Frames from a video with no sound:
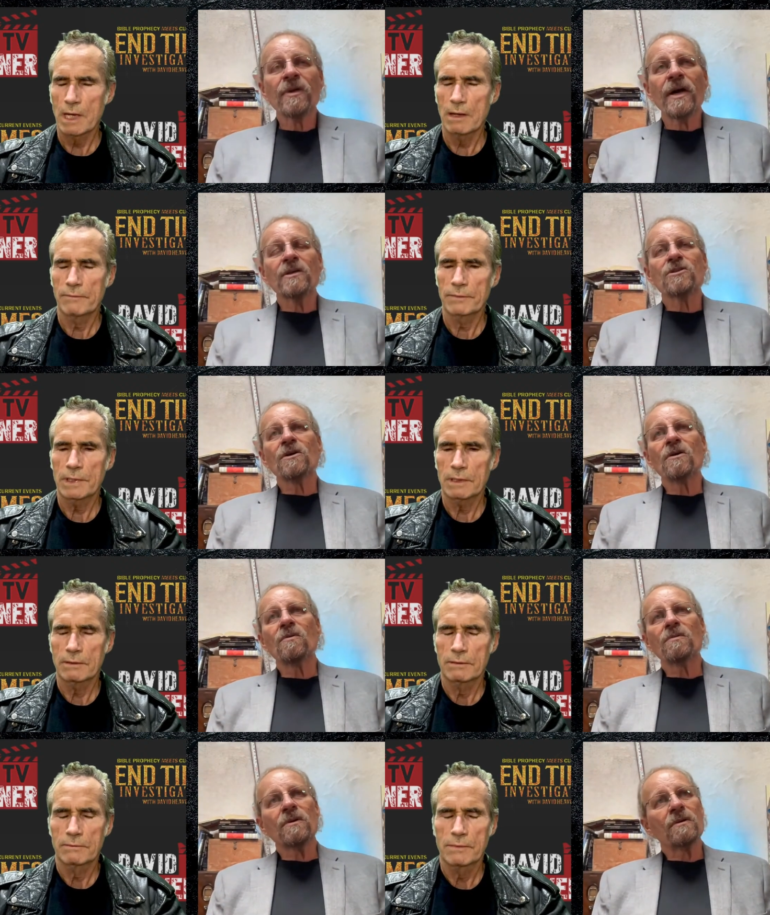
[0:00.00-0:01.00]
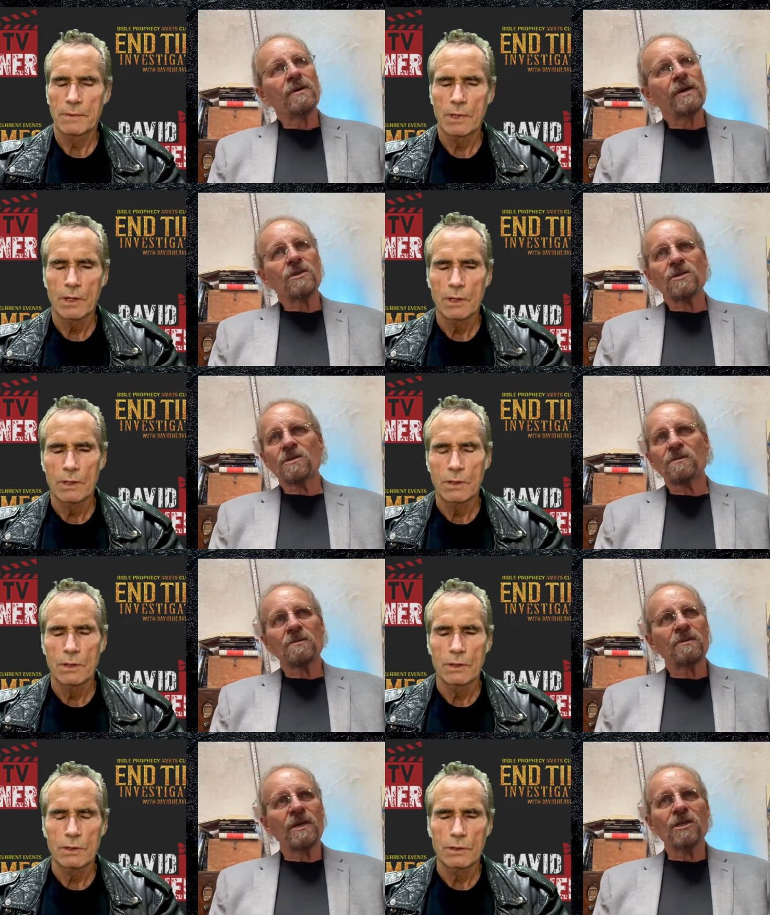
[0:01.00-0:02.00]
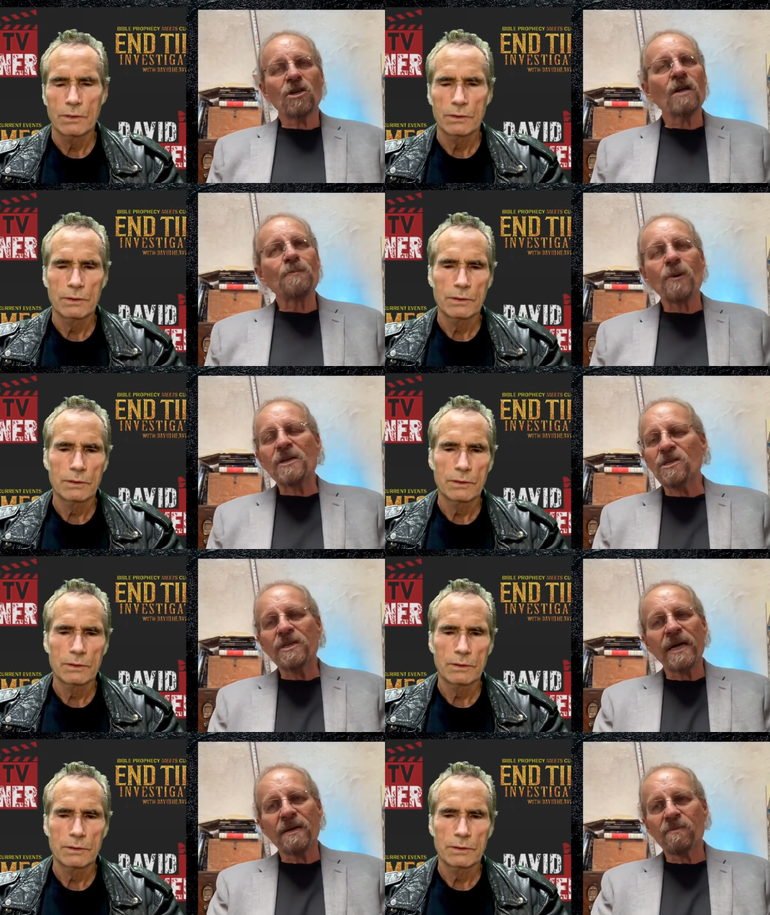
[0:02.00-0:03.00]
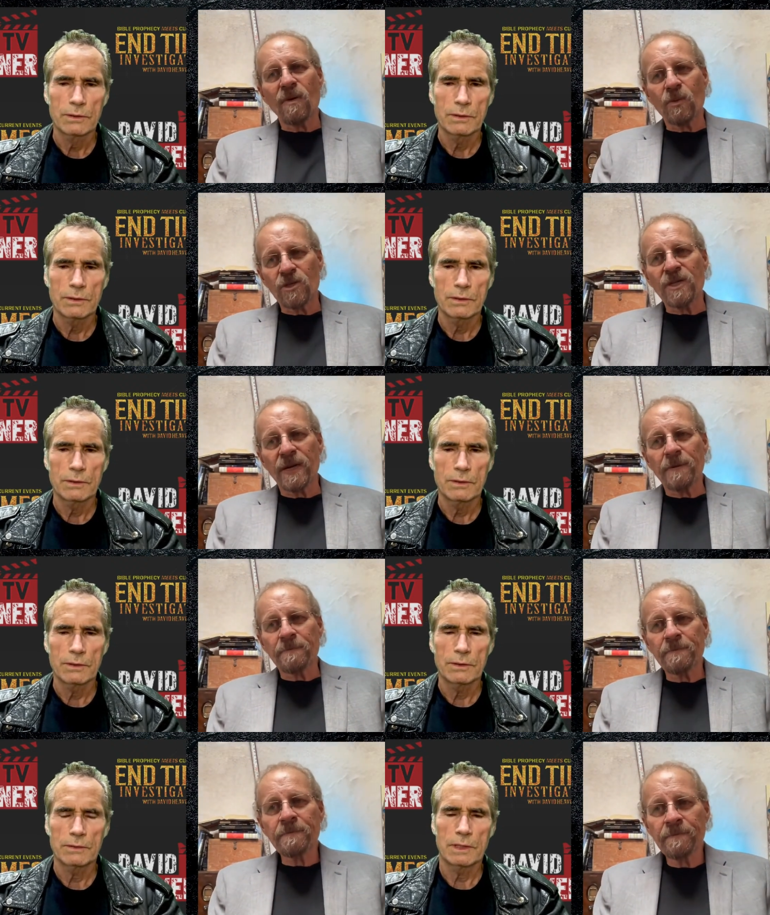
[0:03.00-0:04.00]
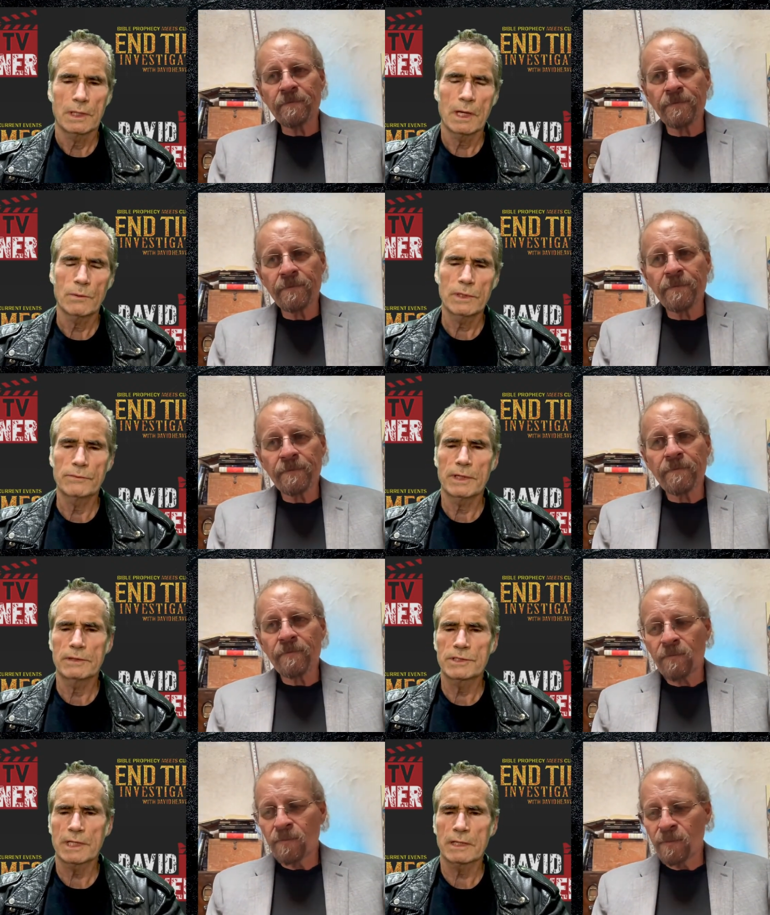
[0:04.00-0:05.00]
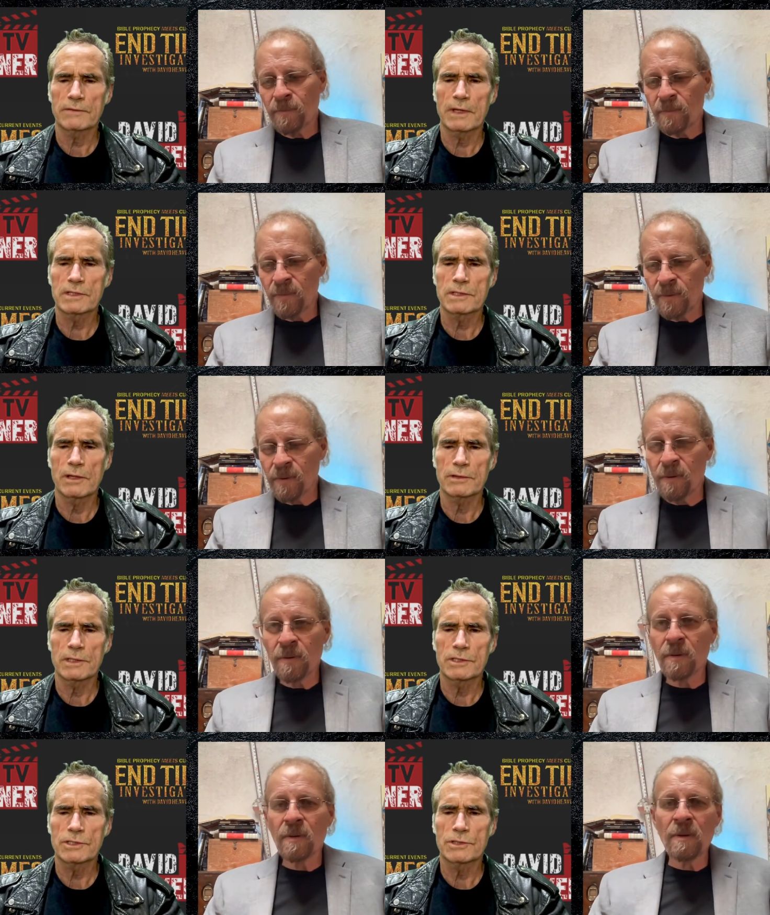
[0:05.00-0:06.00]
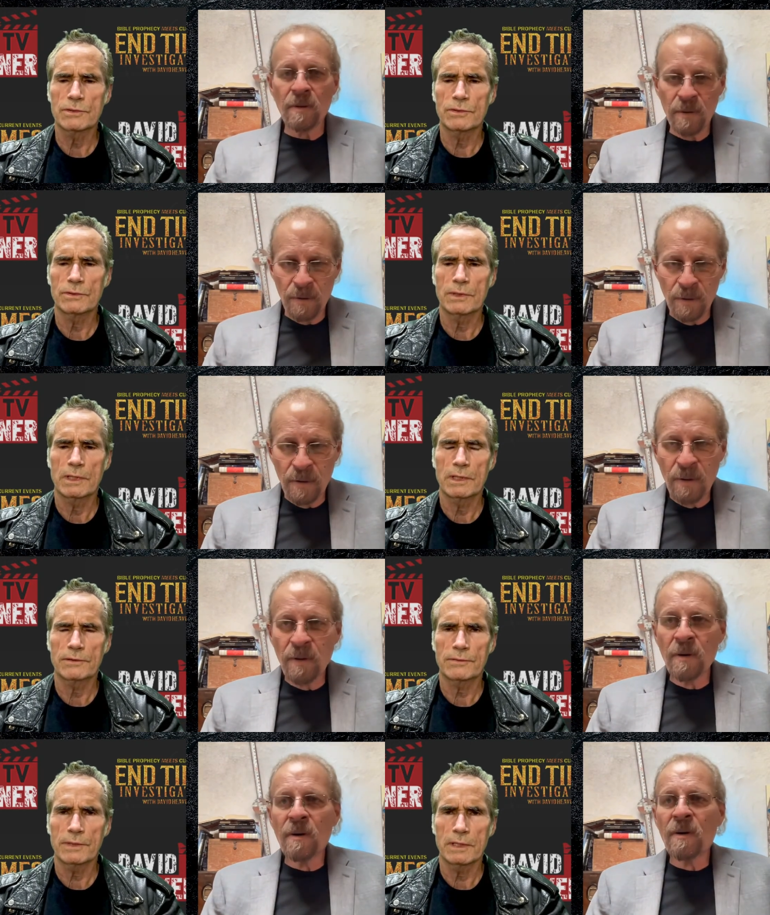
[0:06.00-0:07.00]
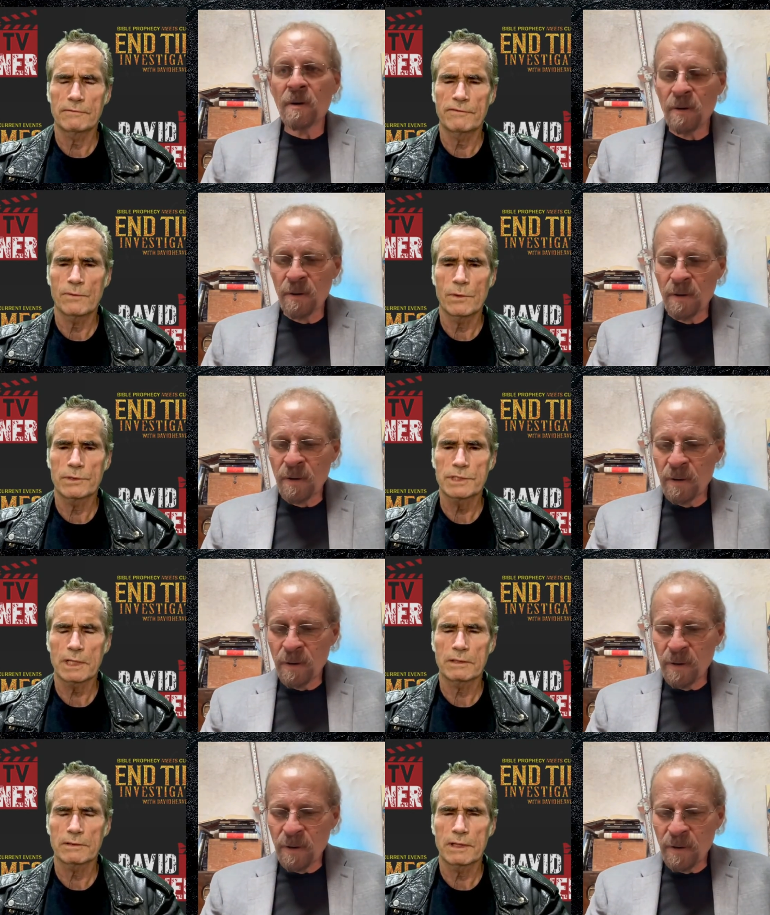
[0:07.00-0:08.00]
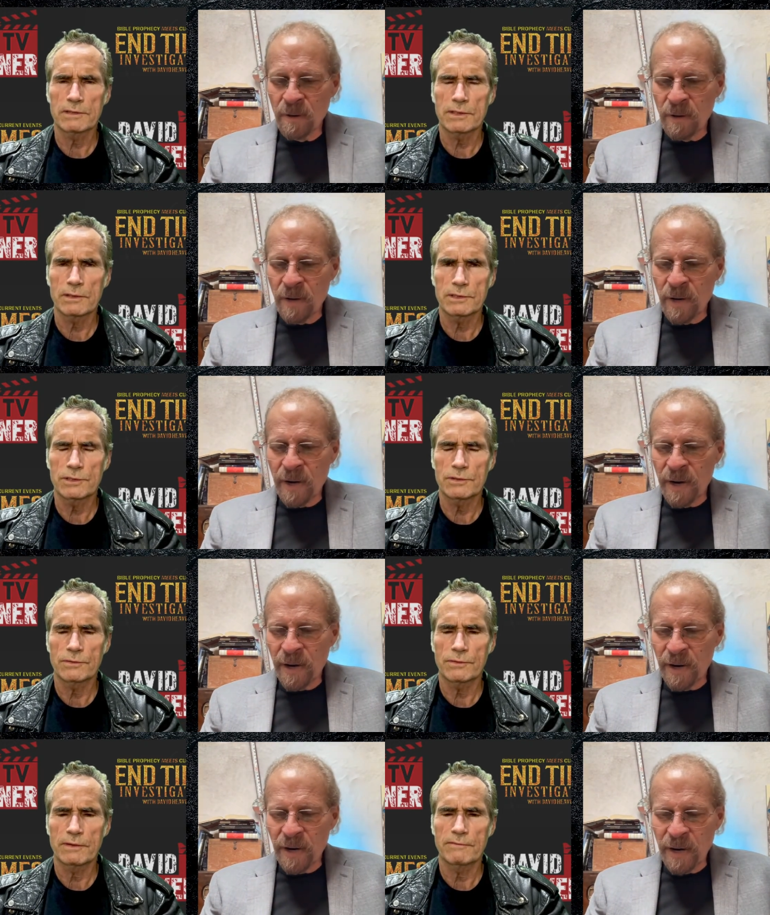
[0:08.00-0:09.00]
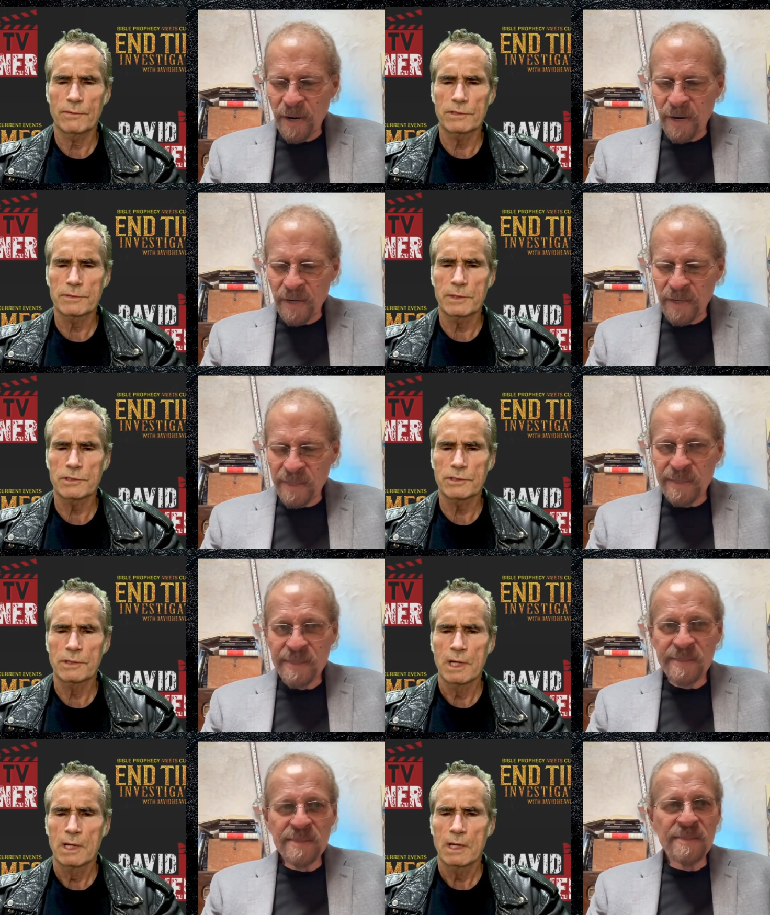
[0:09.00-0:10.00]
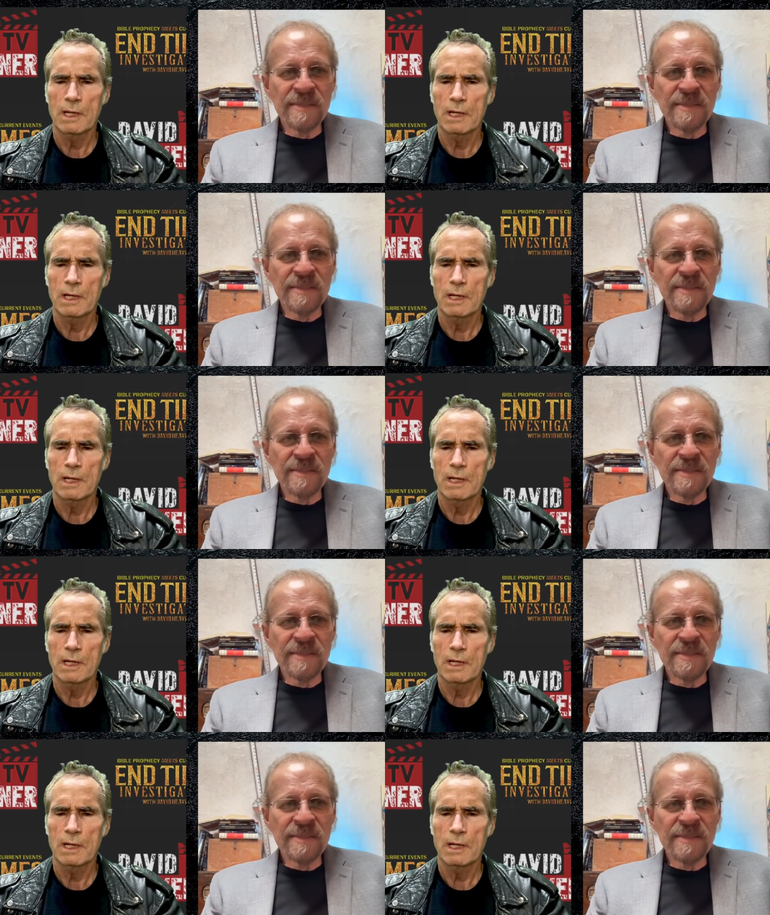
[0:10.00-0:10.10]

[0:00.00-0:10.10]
Speaker 1: Yeah.
Speaker 2: So it's unprecedented what we're seeing.
Speaker 1: Yeah. I want to read 2 Thessalonians 2, 3 and 4. 2 Thessalonians 2, 3 and 4, Spencer.